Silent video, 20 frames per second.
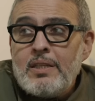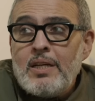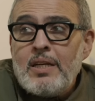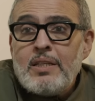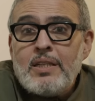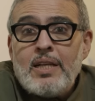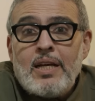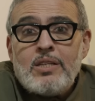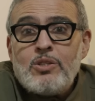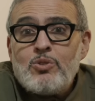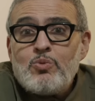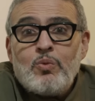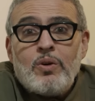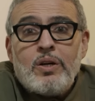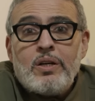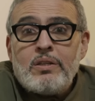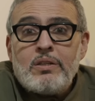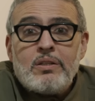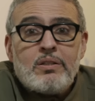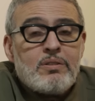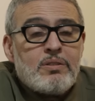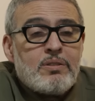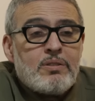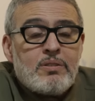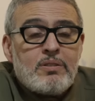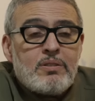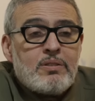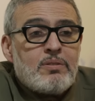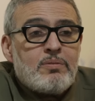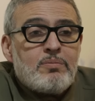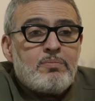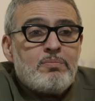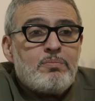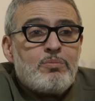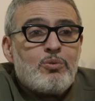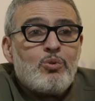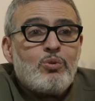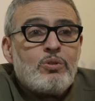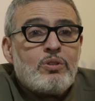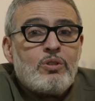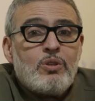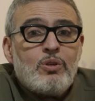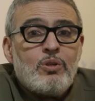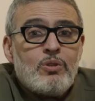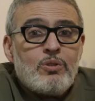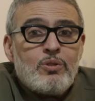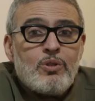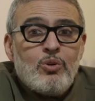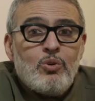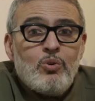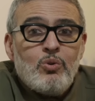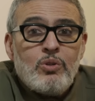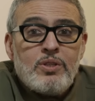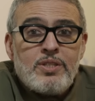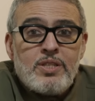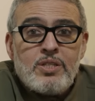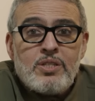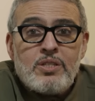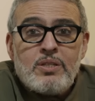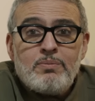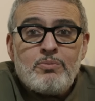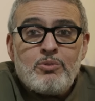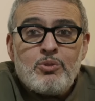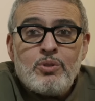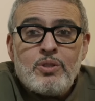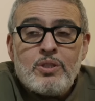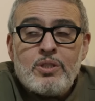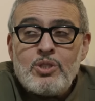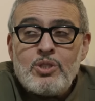and that's what brought the whole system to a